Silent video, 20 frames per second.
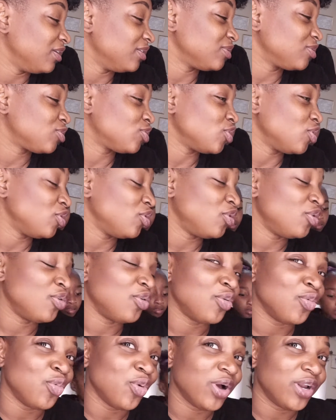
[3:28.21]

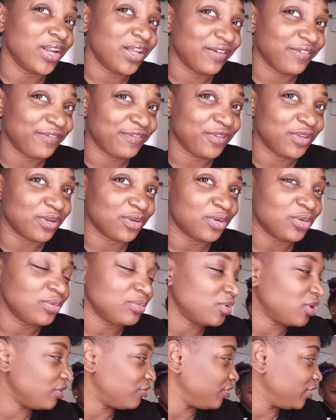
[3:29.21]
So what if oh
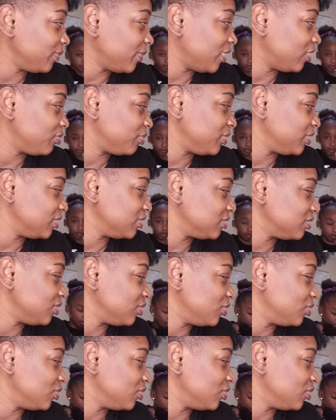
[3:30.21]
cover your mouth please.